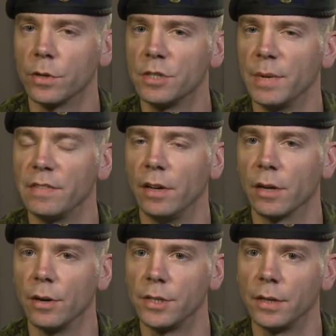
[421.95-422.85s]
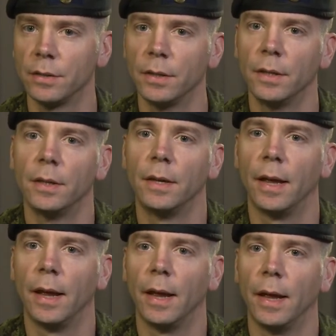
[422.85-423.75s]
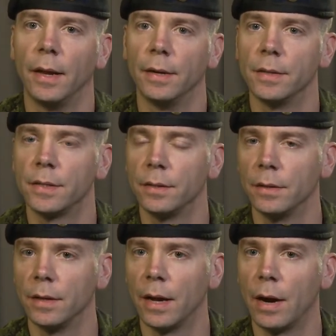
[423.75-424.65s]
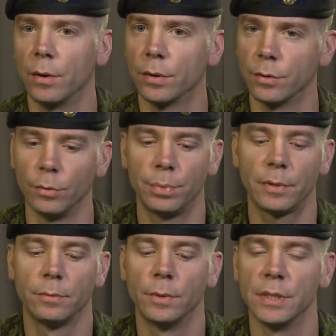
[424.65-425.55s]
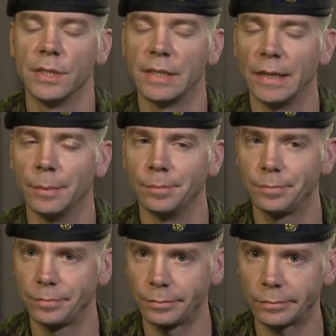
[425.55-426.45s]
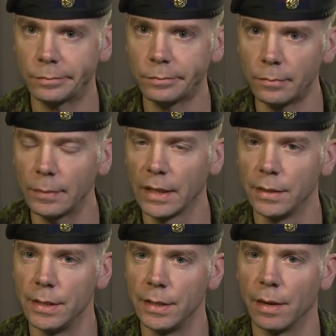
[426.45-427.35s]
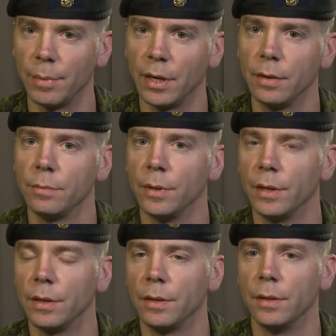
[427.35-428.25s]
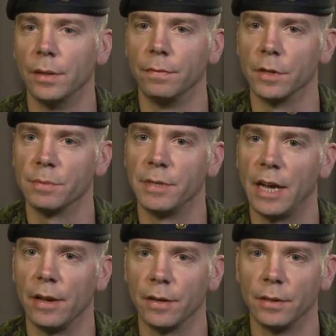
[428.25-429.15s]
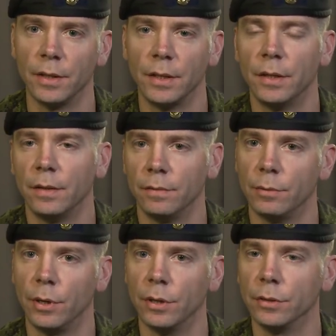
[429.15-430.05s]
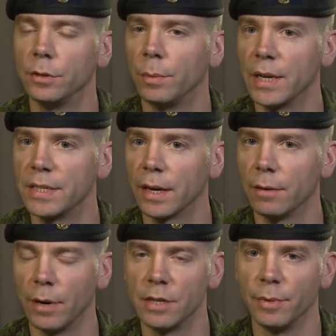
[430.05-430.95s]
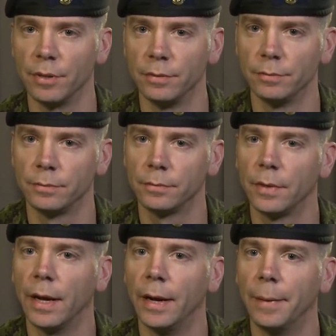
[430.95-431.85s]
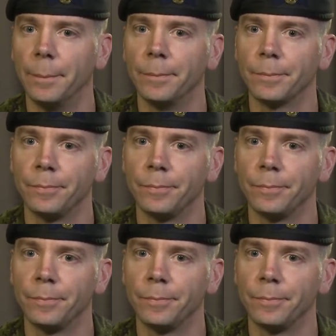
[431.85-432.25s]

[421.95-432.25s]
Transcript: Forces Base Valcartier, and our group was a D Company with the 1st Battalion, Royal 22nd Regiment. Royal